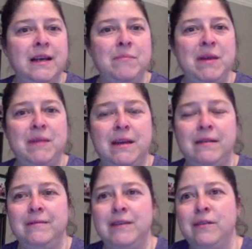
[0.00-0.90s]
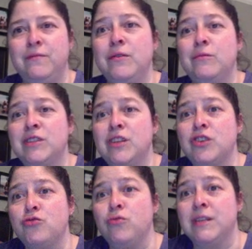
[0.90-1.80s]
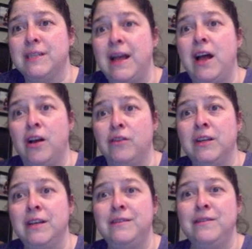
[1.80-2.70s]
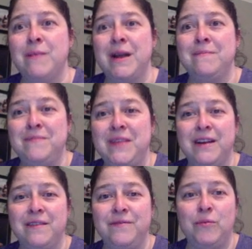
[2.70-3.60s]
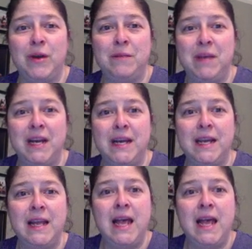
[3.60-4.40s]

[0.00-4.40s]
Maybe, if it was a short song, you might get it for 1 minute.